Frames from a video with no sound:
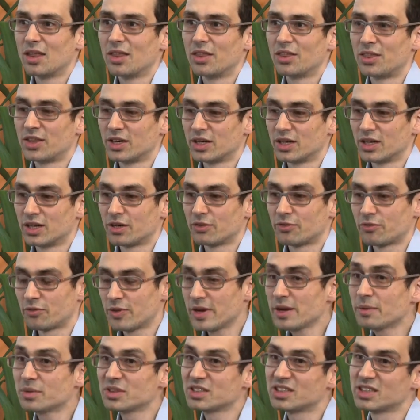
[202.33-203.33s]
the
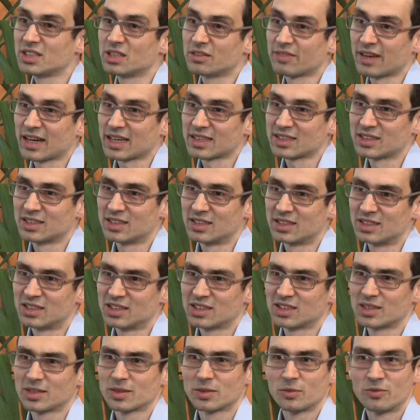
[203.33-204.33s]
frequency of
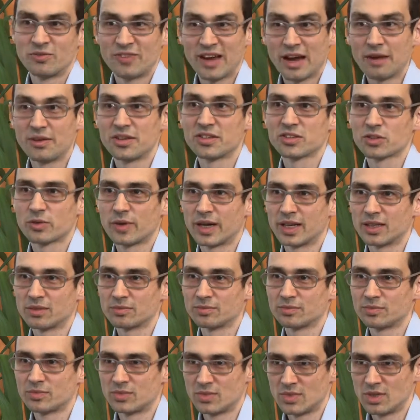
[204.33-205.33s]
accidents varies quite
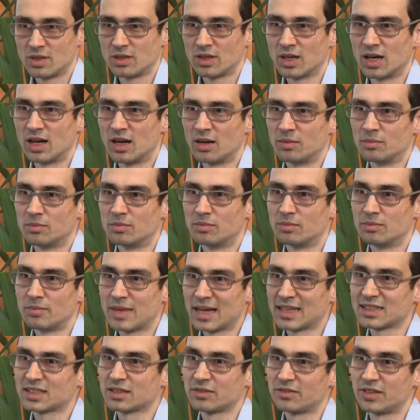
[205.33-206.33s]

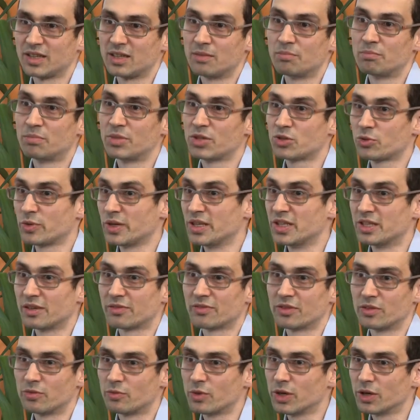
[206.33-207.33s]
massively between
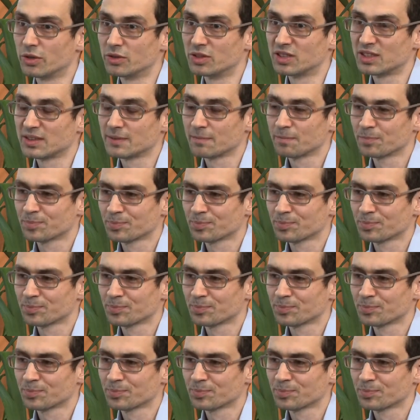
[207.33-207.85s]
different roads.